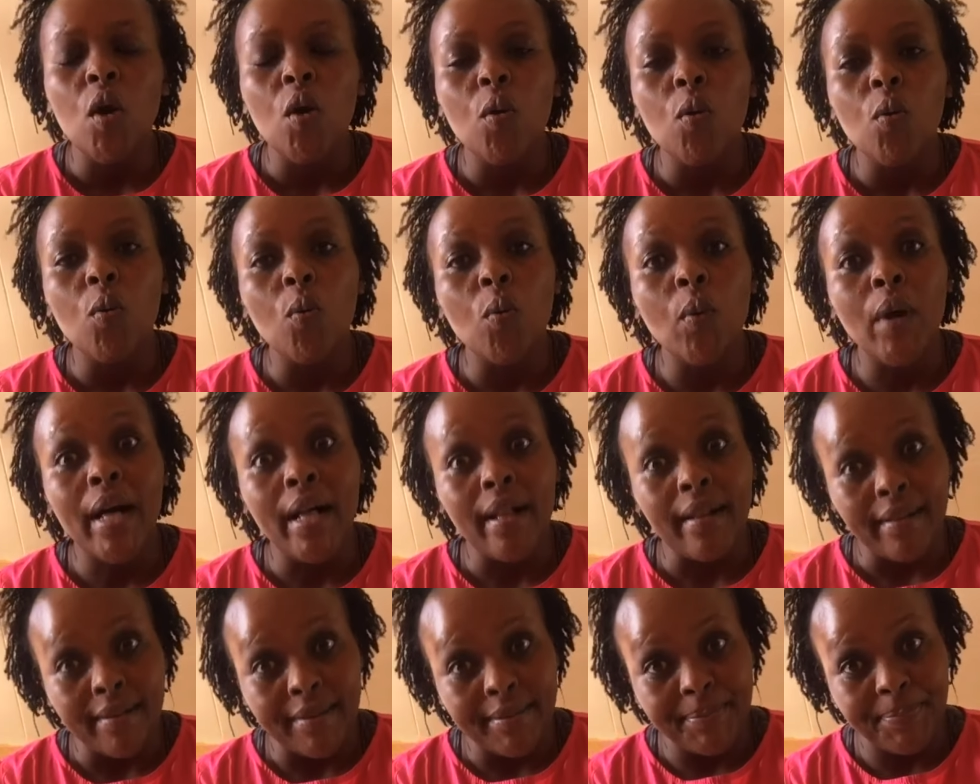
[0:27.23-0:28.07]

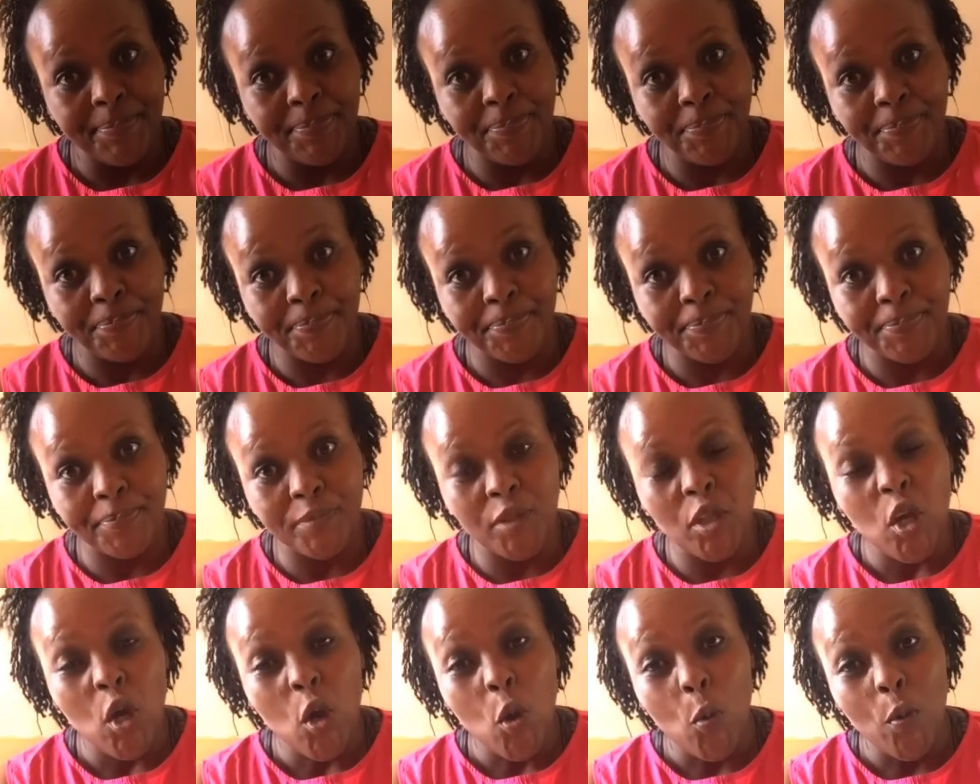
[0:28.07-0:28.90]
Well,
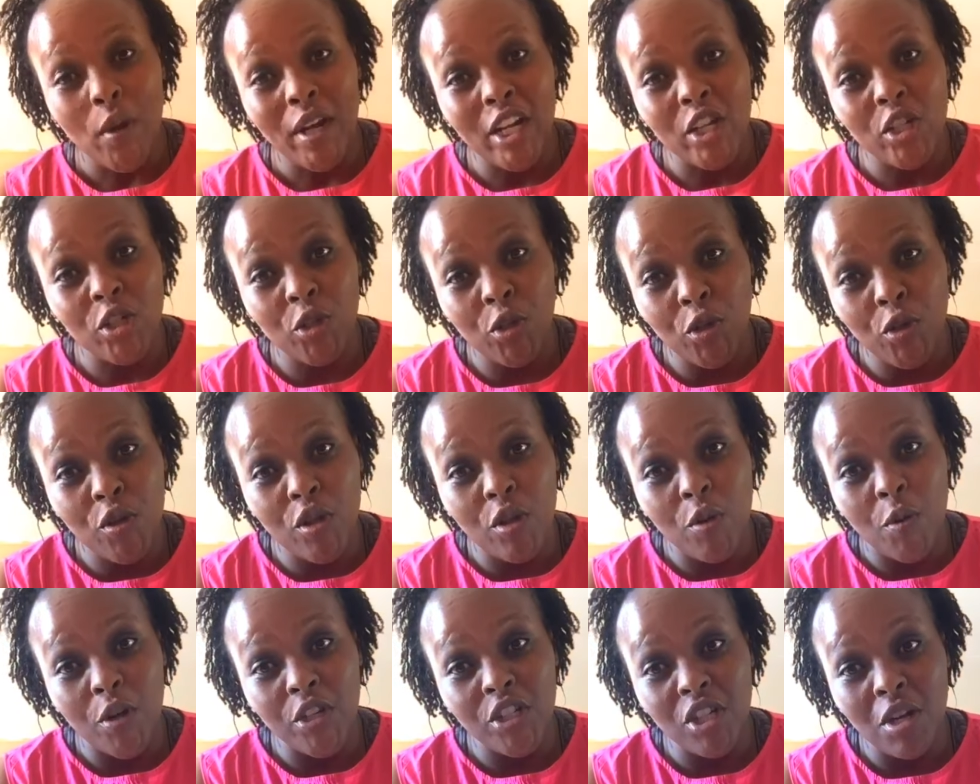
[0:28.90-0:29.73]
when I show you
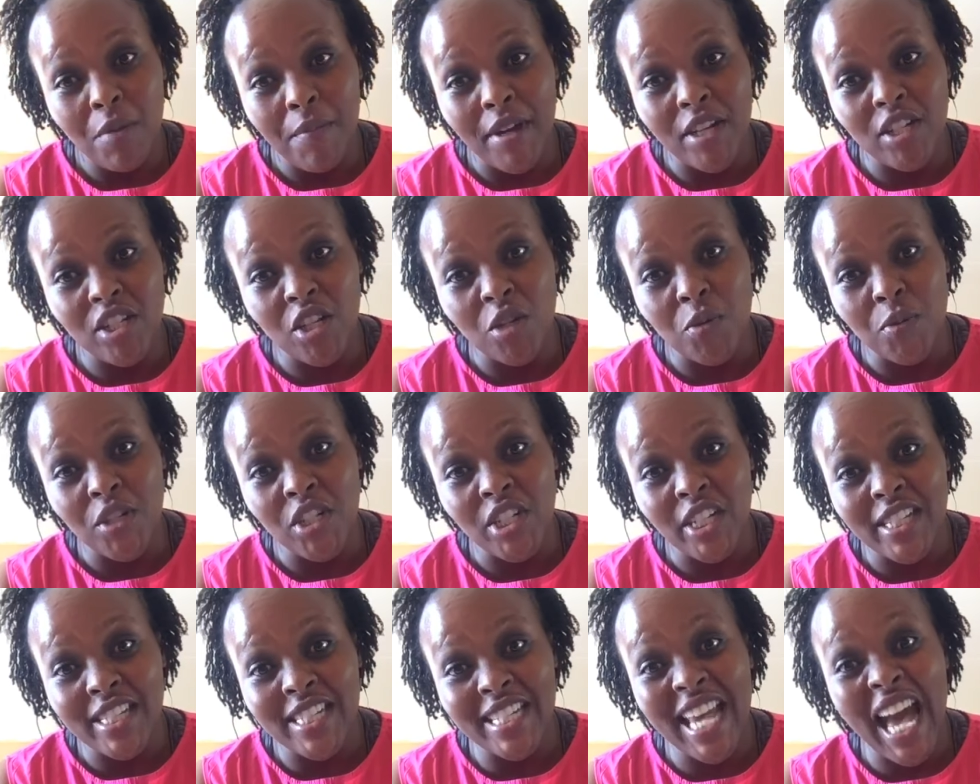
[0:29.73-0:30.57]
the washing machine, we
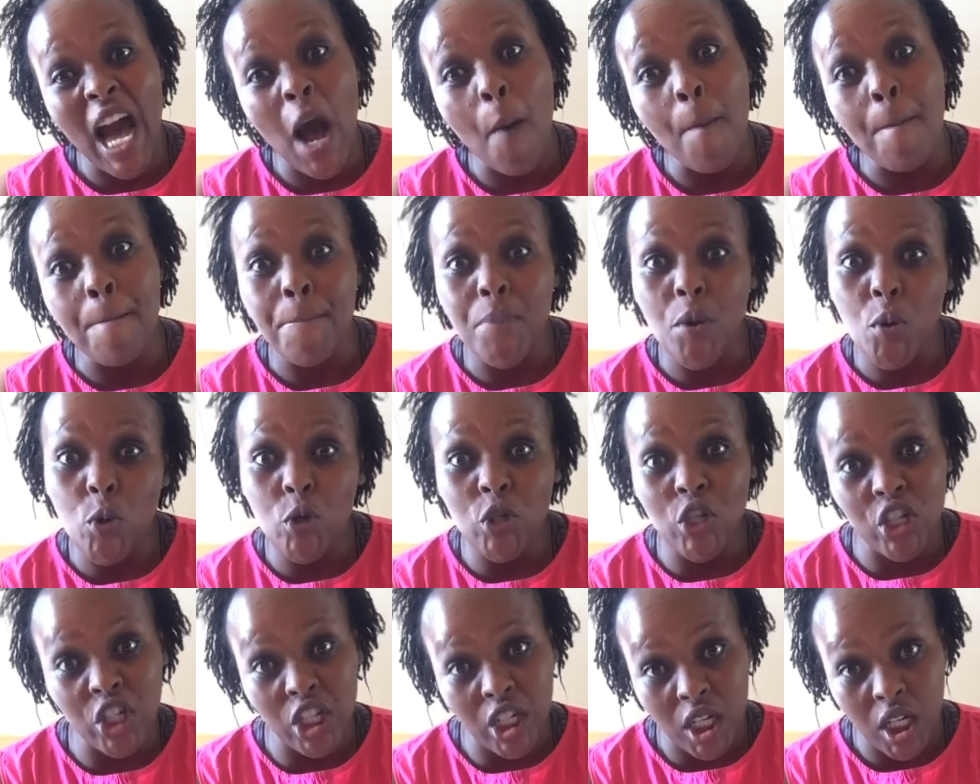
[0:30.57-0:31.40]
shall see how
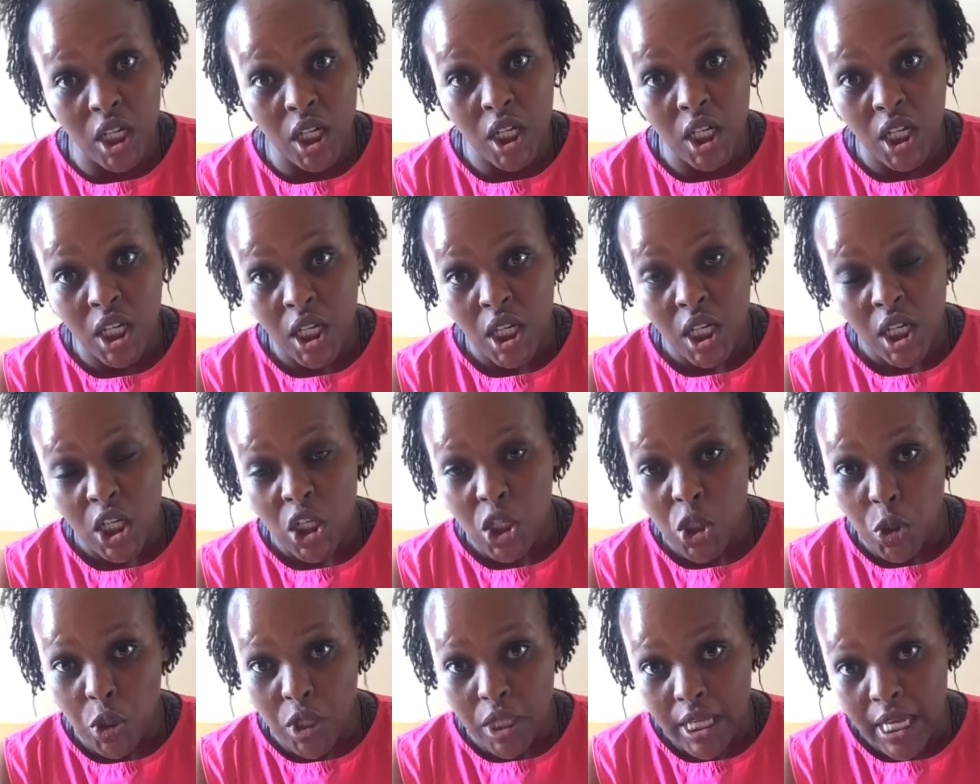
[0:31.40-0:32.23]
bougie
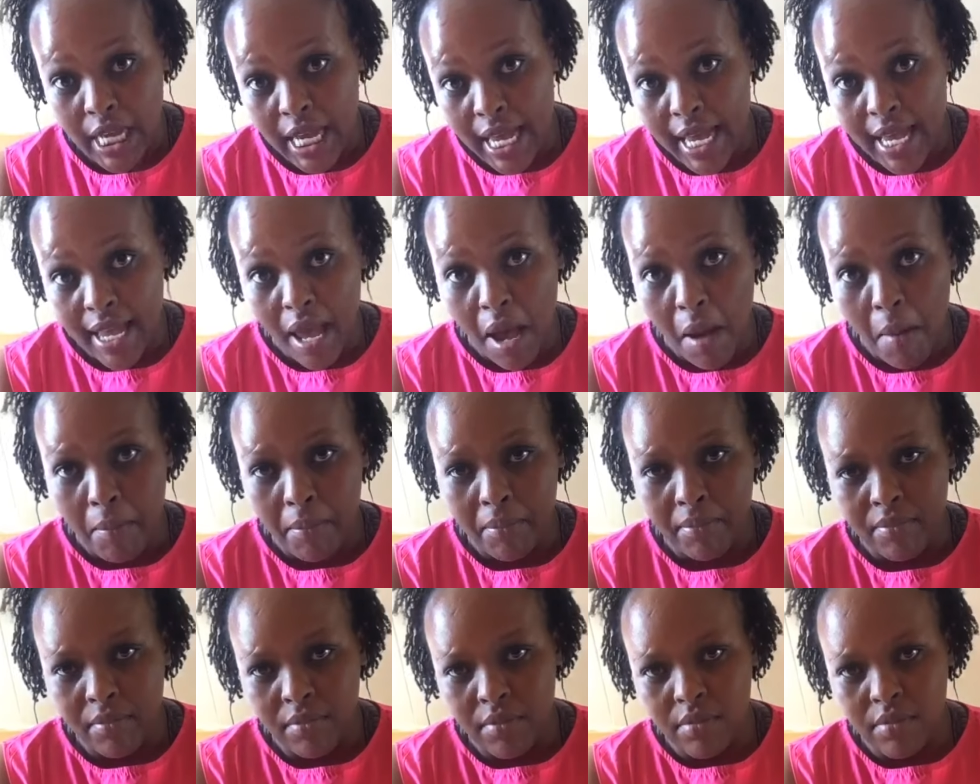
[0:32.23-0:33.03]
you think I am.